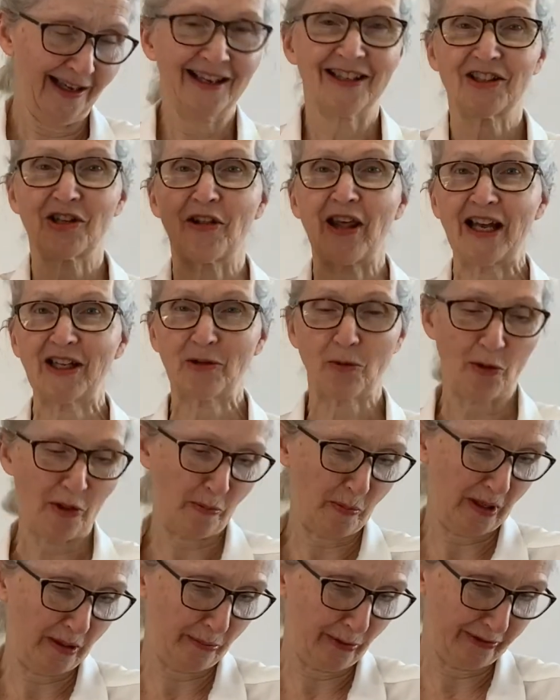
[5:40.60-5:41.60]
So that's what the
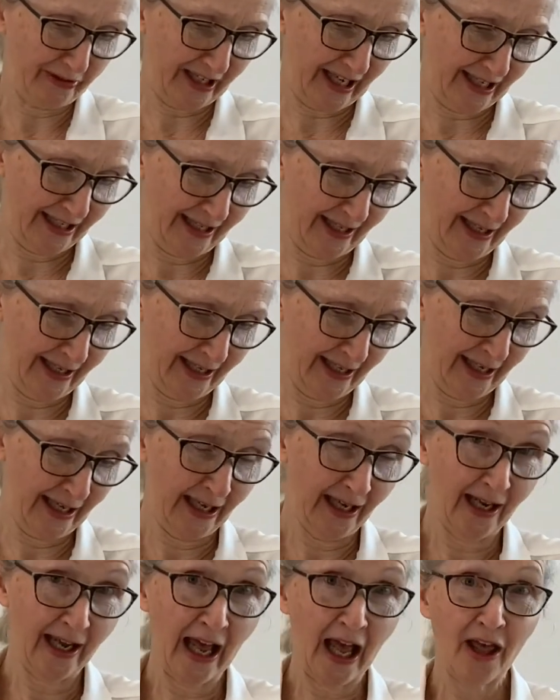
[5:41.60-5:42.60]
people did.
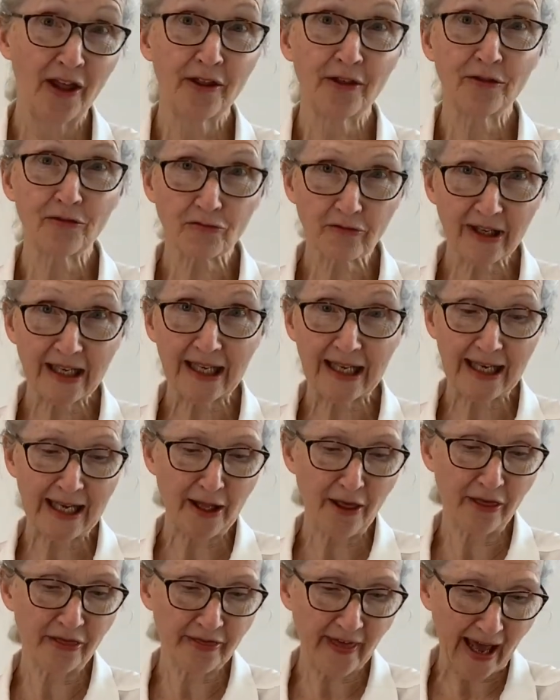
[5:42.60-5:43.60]

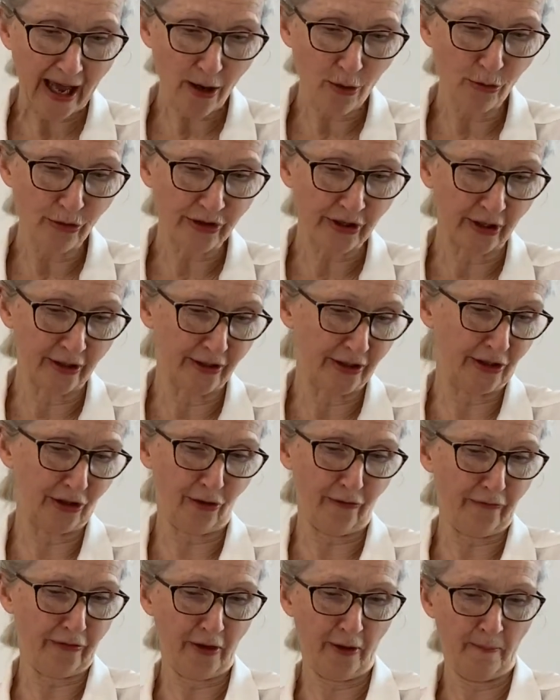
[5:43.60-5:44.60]
3,000
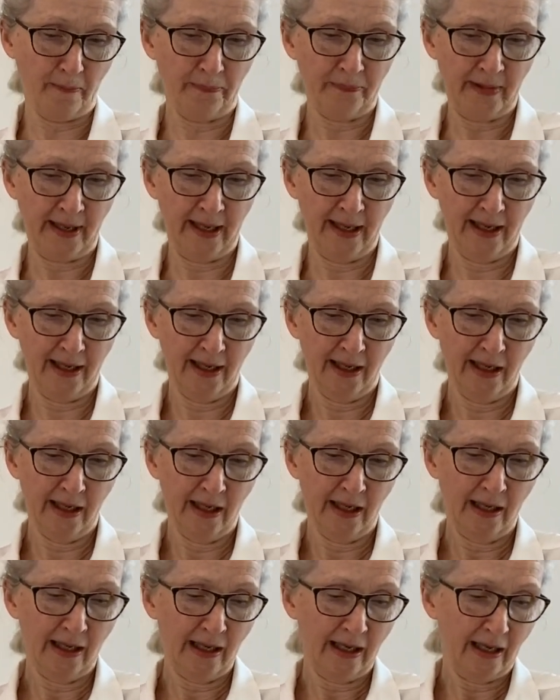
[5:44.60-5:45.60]
of them.
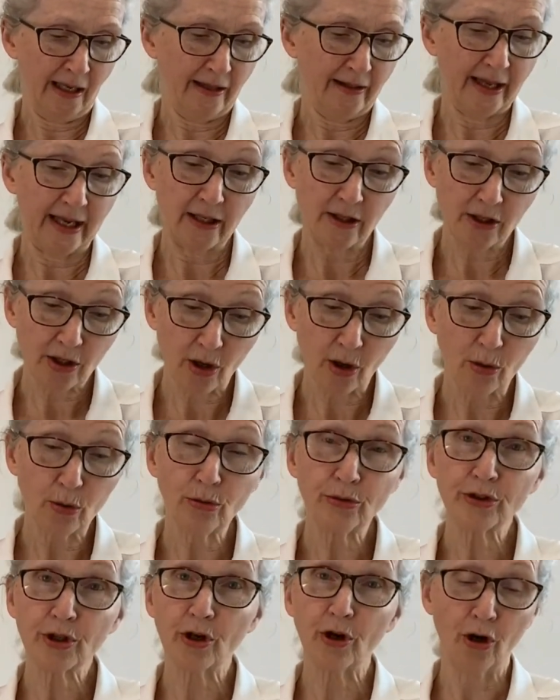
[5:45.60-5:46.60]
They
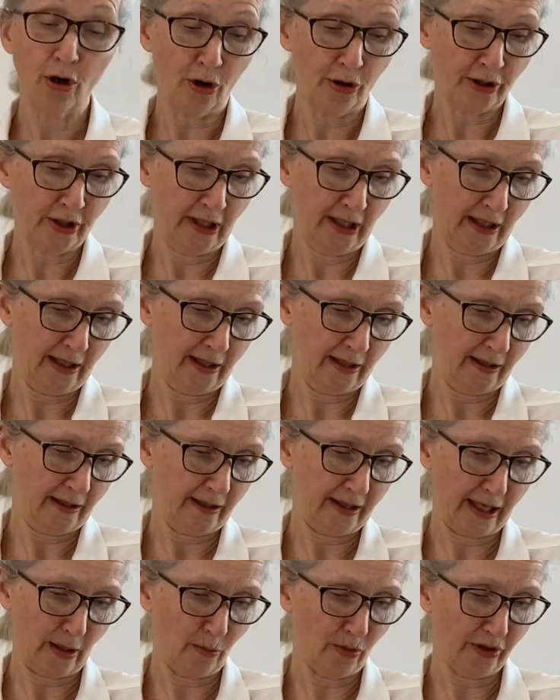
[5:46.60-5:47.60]
told God
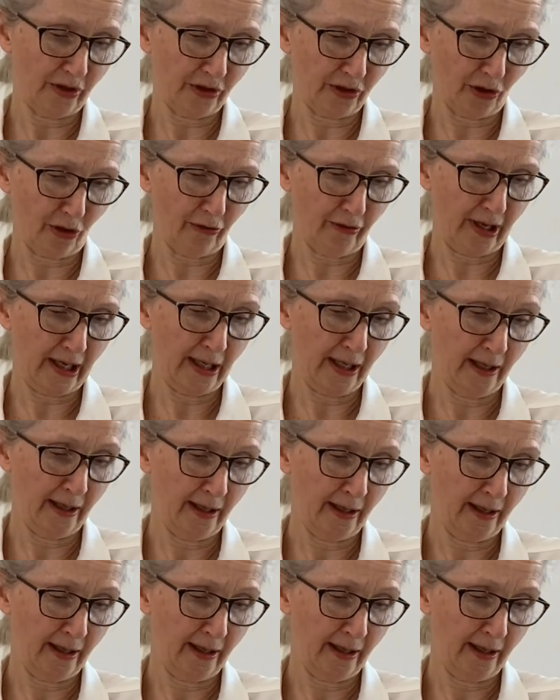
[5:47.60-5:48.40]
they were sorry.